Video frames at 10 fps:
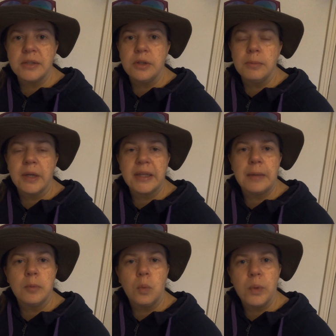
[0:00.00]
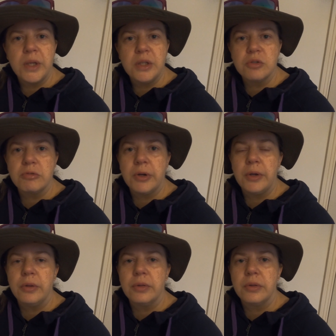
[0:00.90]
then you might get more weed
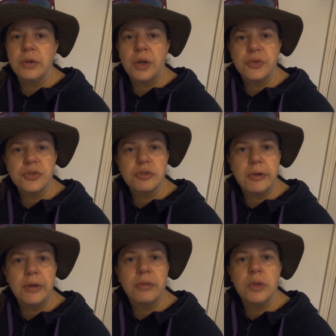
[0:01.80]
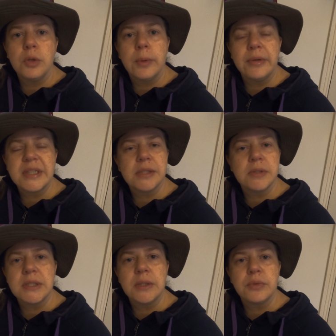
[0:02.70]
growth and undergrowth that you won't
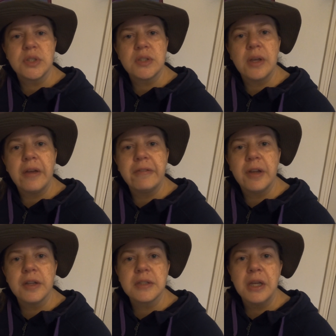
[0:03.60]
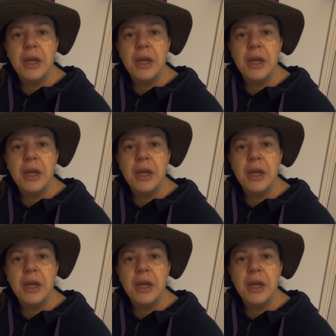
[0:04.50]
necessarily see on the surface.